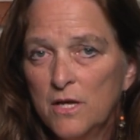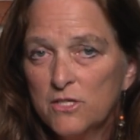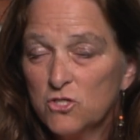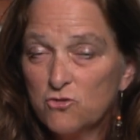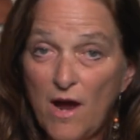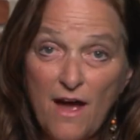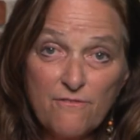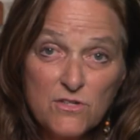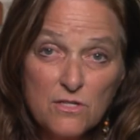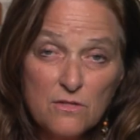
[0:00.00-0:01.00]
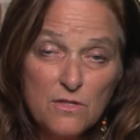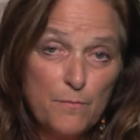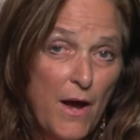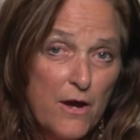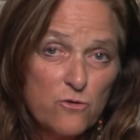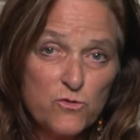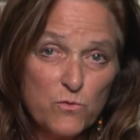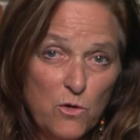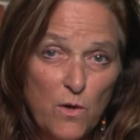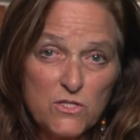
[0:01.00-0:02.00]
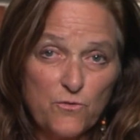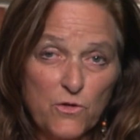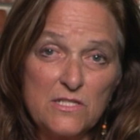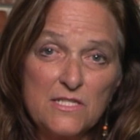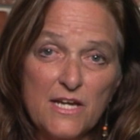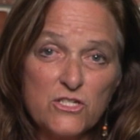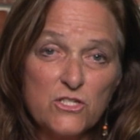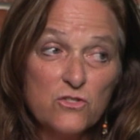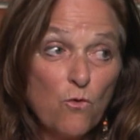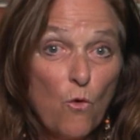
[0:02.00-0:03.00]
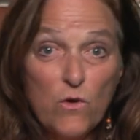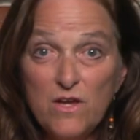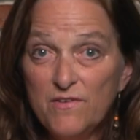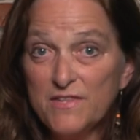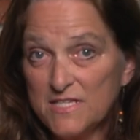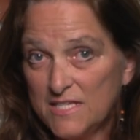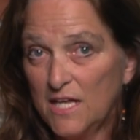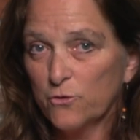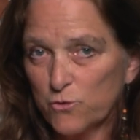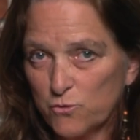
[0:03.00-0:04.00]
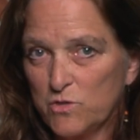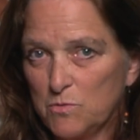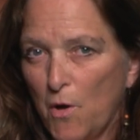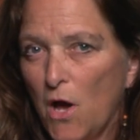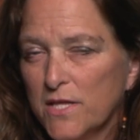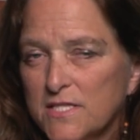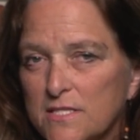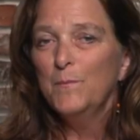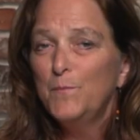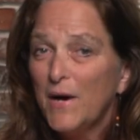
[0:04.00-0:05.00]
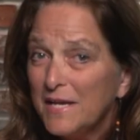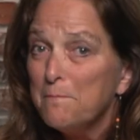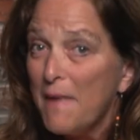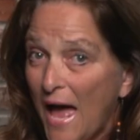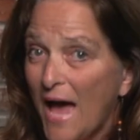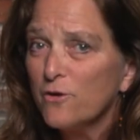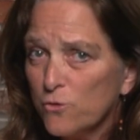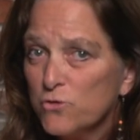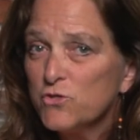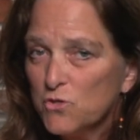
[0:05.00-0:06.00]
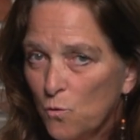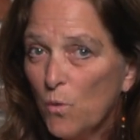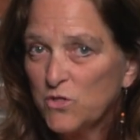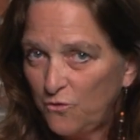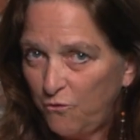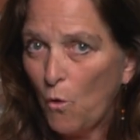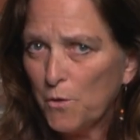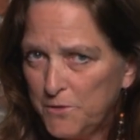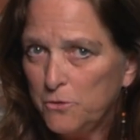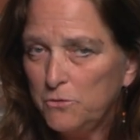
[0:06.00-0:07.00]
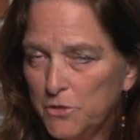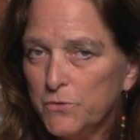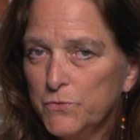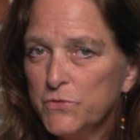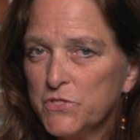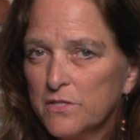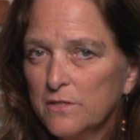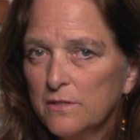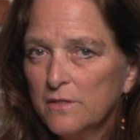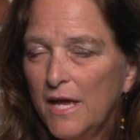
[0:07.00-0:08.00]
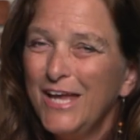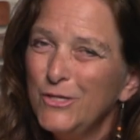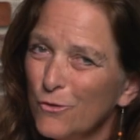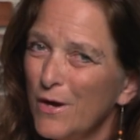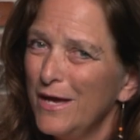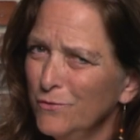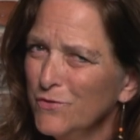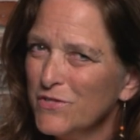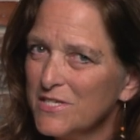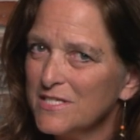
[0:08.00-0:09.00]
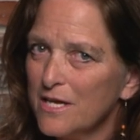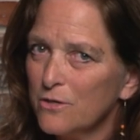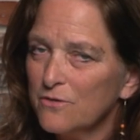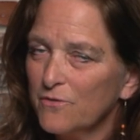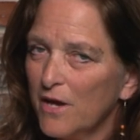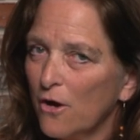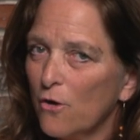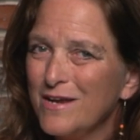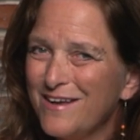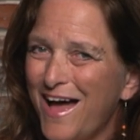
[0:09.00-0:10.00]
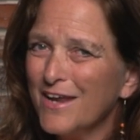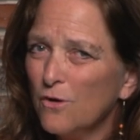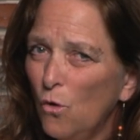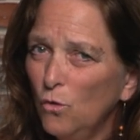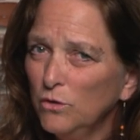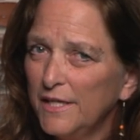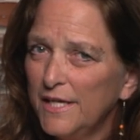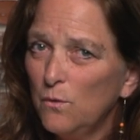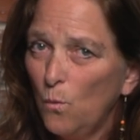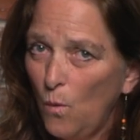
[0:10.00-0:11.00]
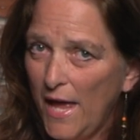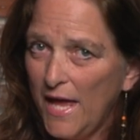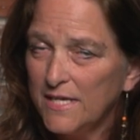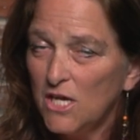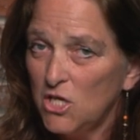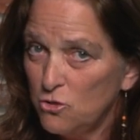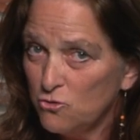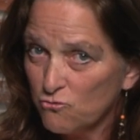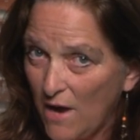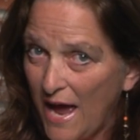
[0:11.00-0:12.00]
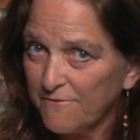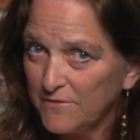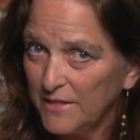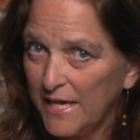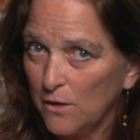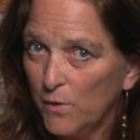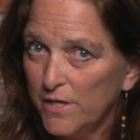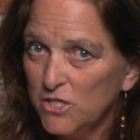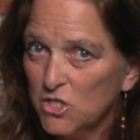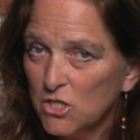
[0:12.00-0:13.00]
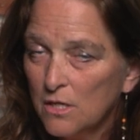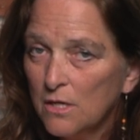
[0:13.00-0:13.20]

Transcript: to draft the buyer's request for concessions or even the seller's response, but it matters which form you use, and you're held to the standard of care not only when you draft language,